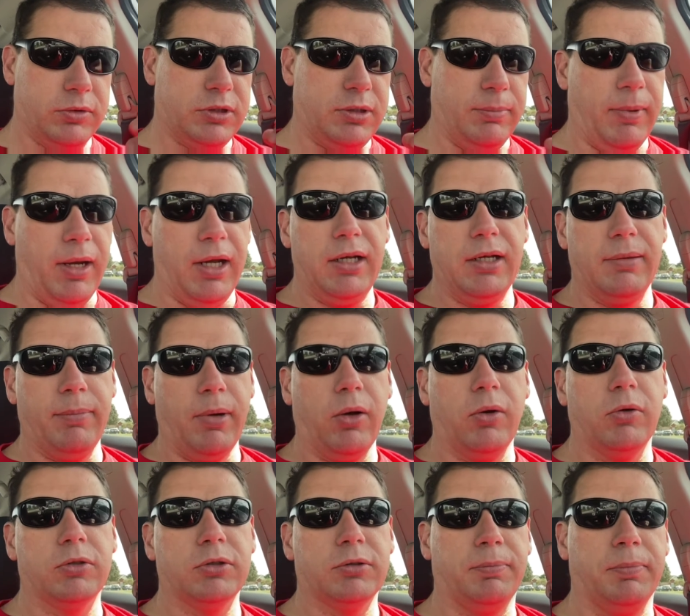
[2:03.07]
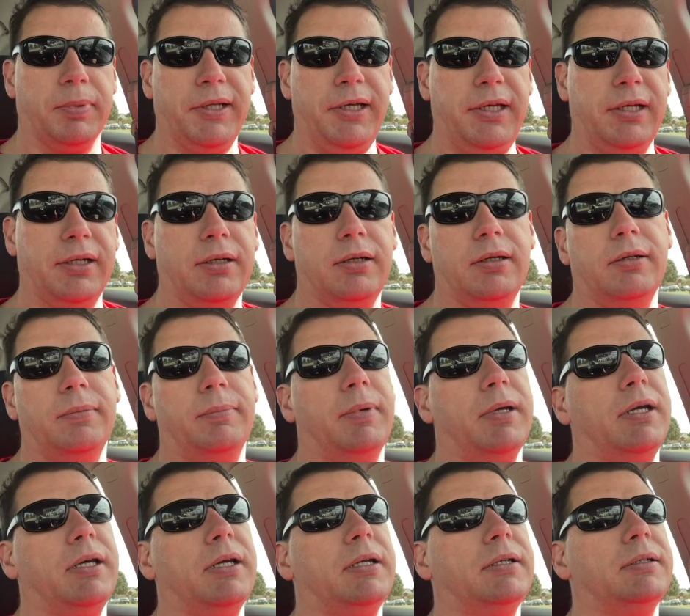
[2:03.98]
to make the bones bleed a little
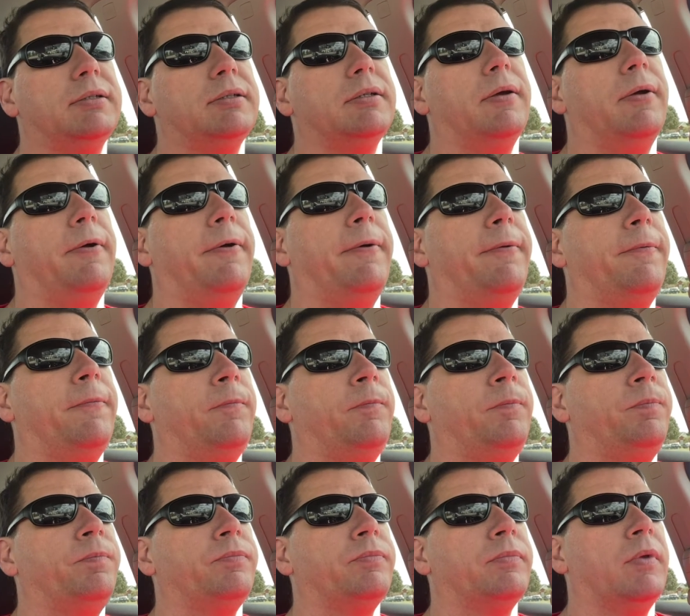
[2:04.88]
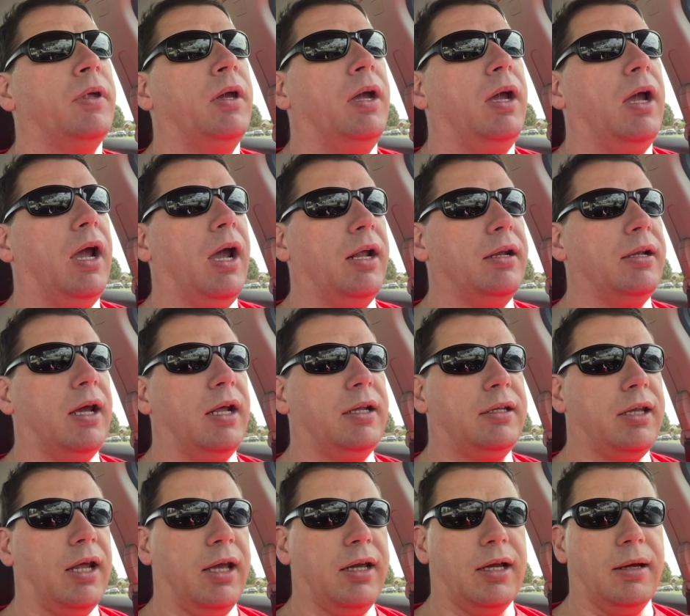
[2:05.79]
bit. And they
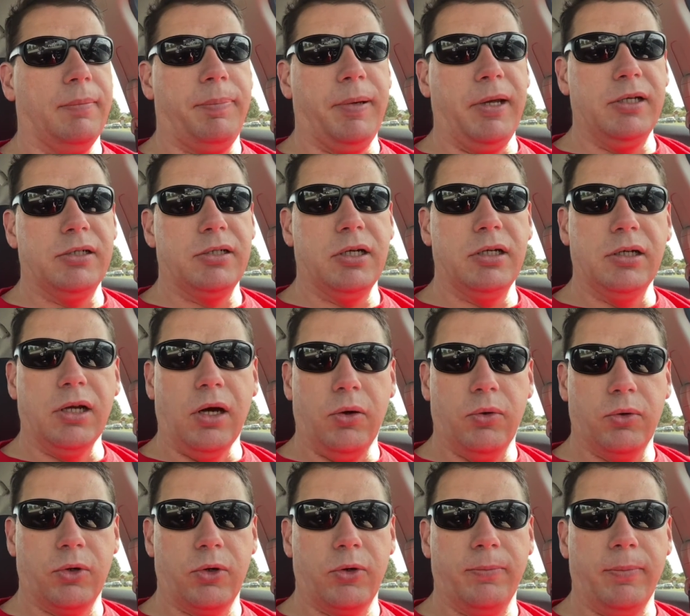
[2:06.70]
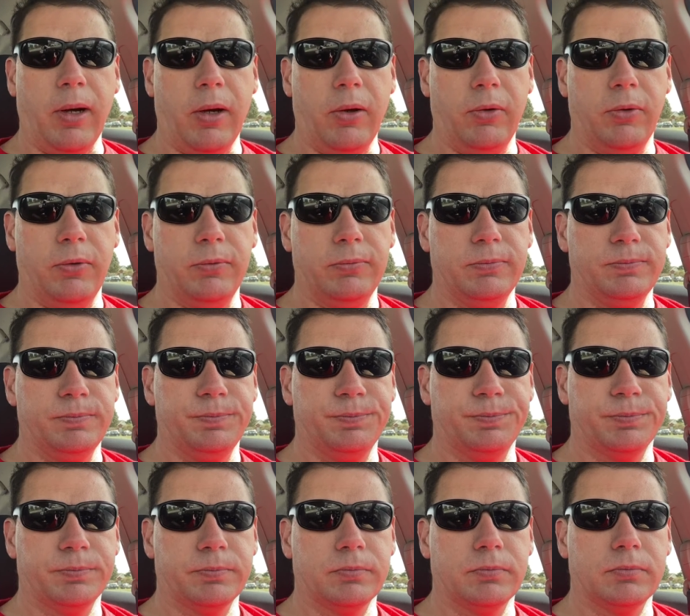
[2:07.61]
take a piece of donor bone,
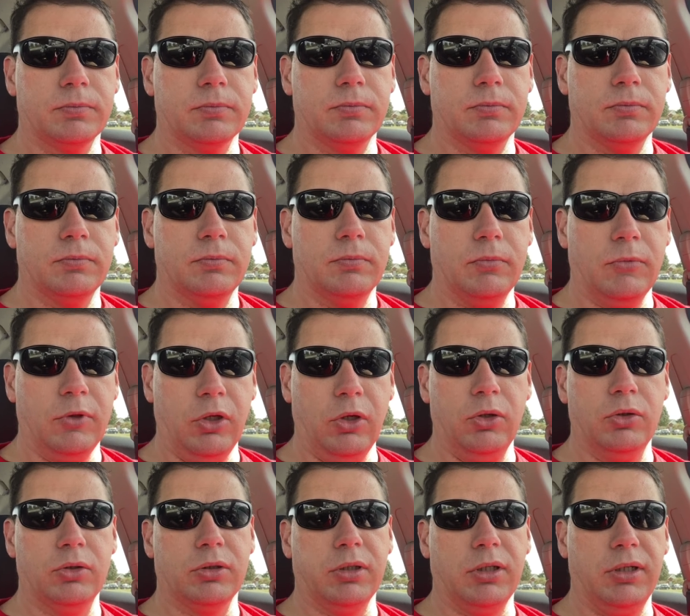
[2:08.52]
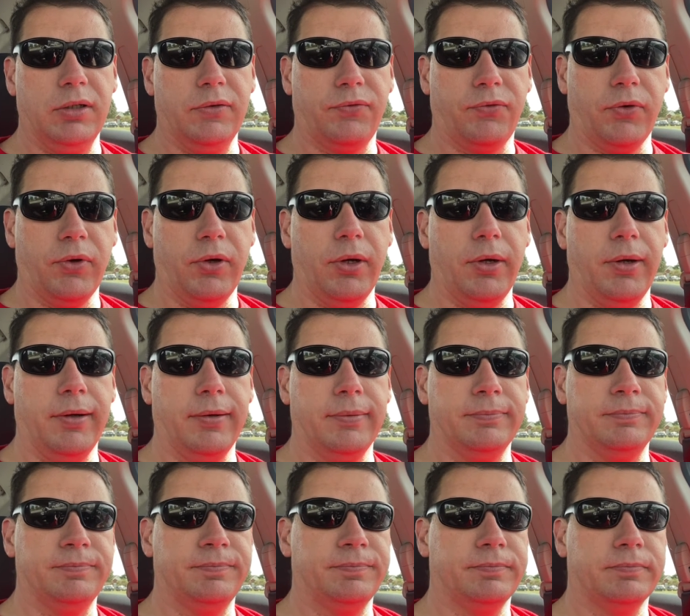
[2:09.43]
usually
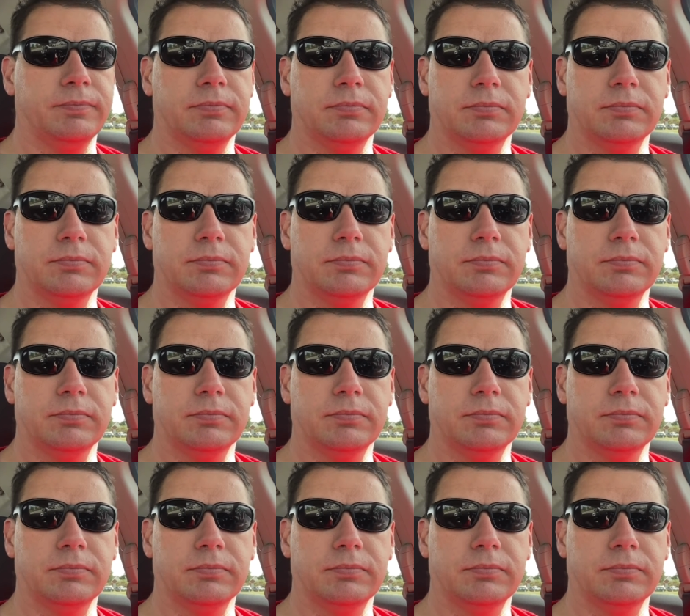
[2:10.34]
from